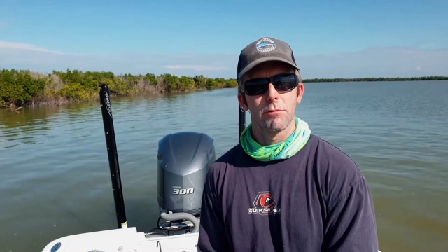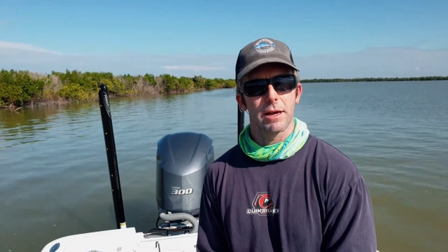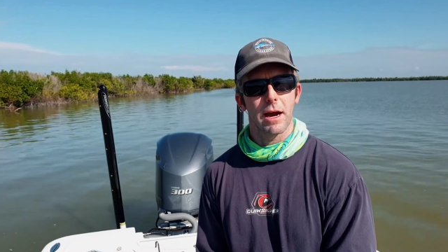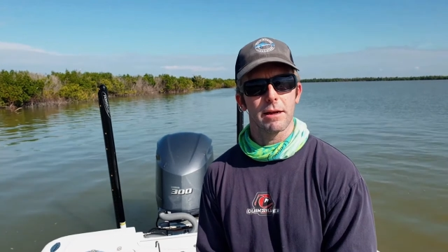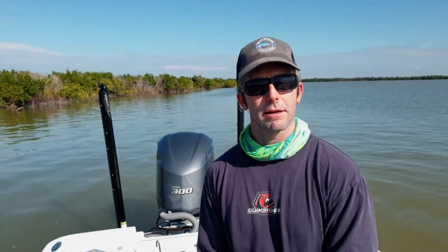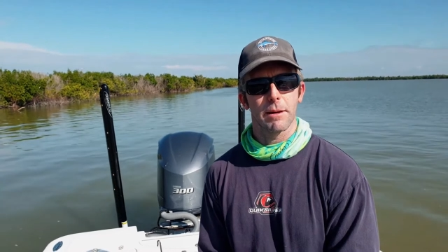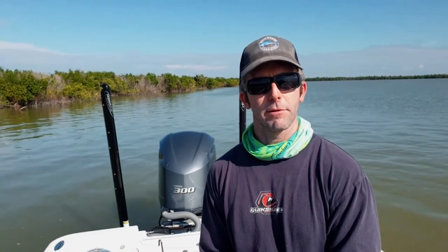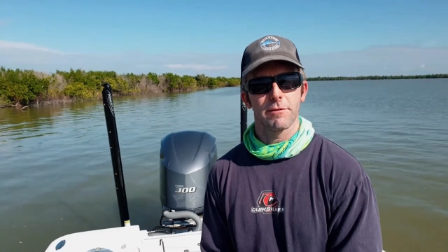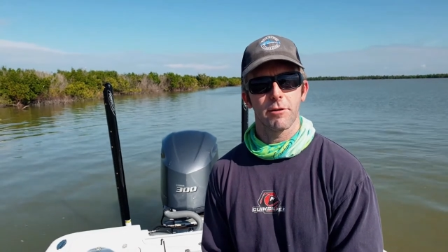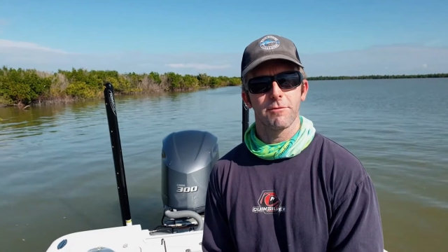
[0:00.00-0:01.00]
We got a
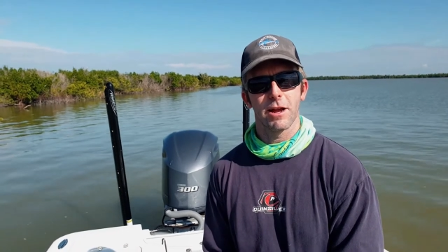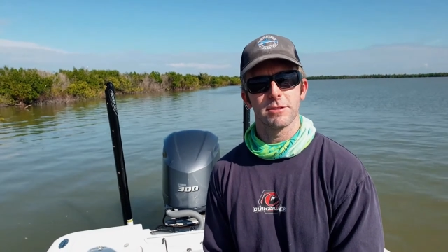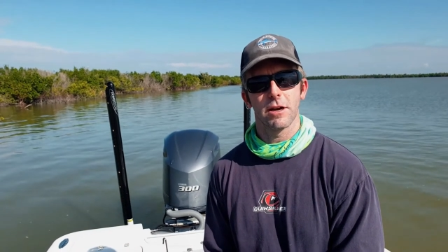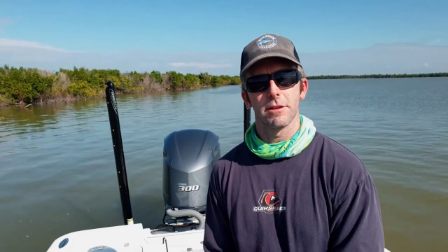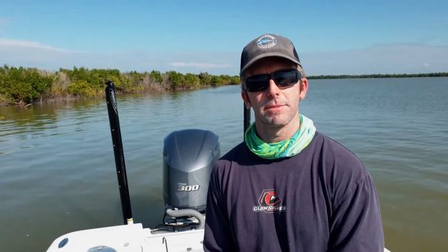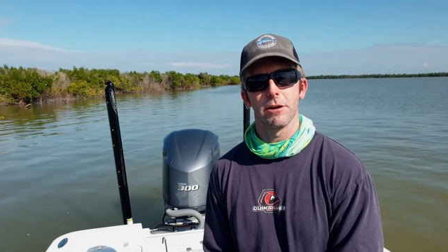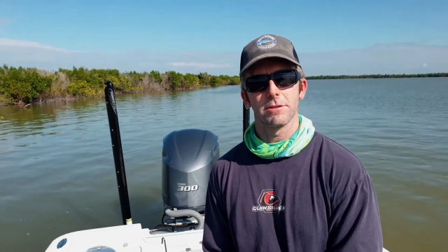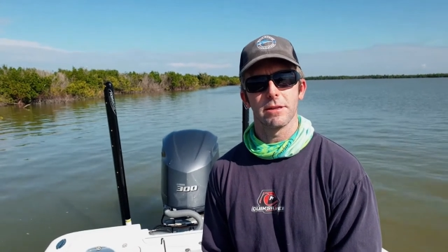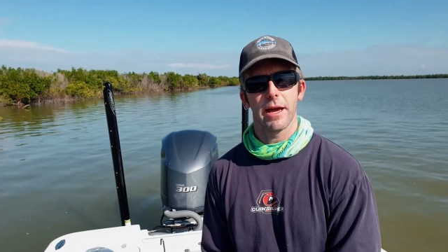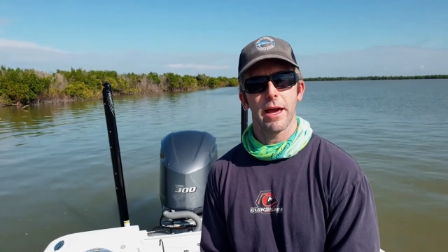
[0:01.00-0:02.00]
couple of our friends on the
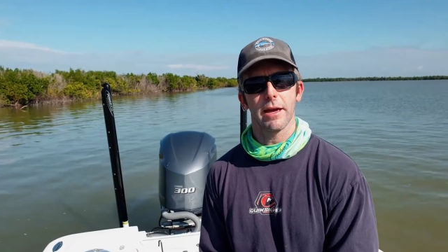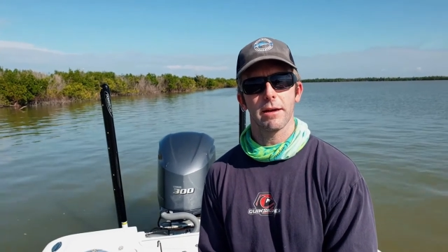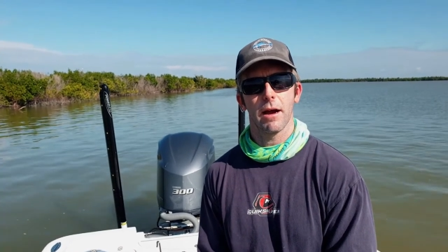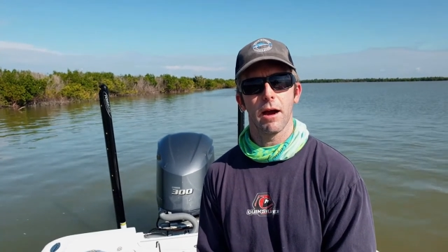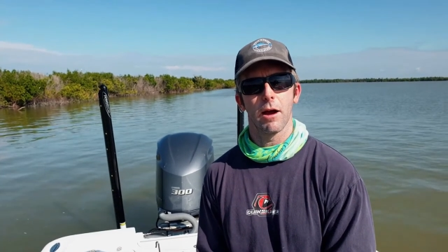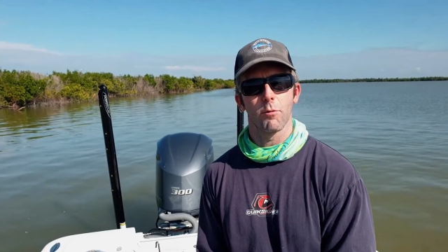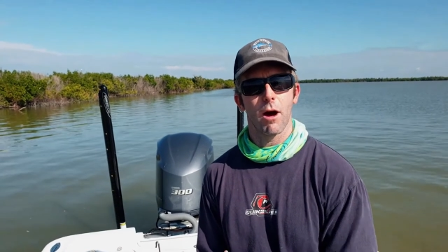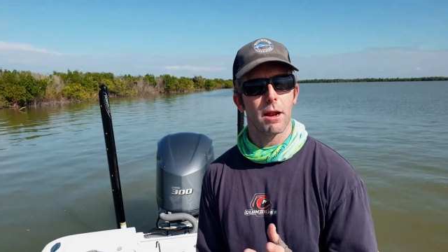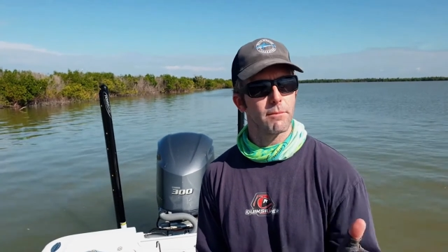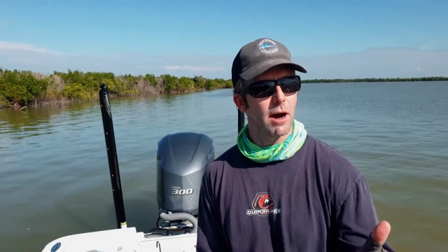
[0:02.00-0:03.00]
boat today. Uh,
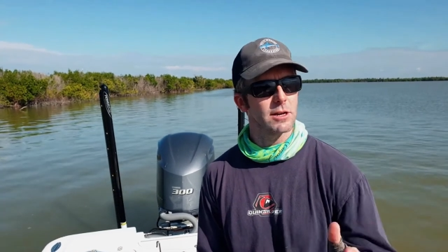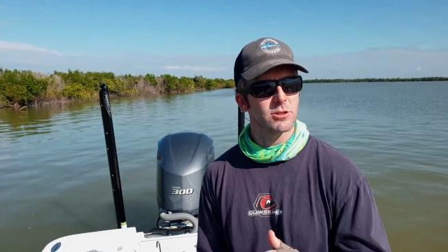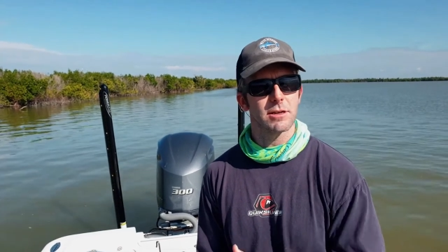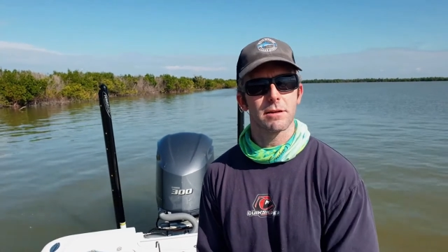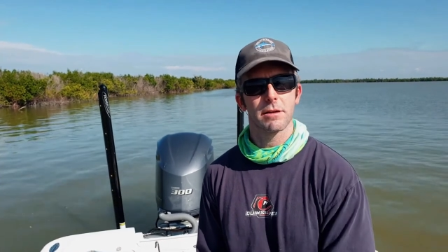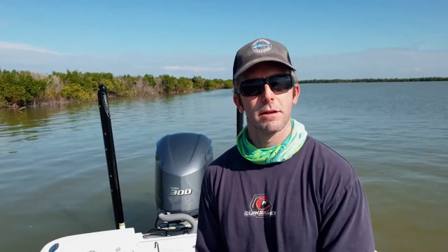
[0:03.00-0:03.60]
Ron Modra,